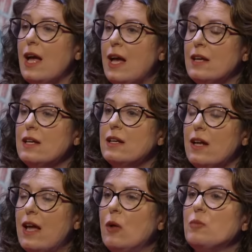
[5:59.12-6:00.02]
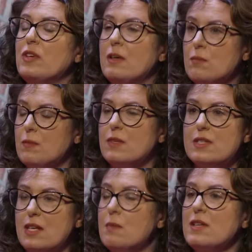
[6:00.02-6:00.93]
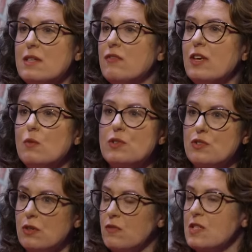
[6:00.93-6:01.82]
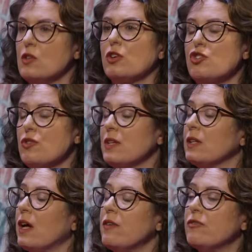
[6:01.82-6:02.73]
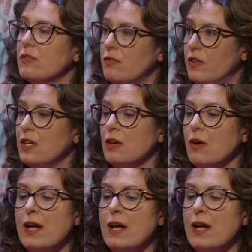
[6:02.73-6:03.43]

and it helped him seem as if he was sort of this larger than life figure,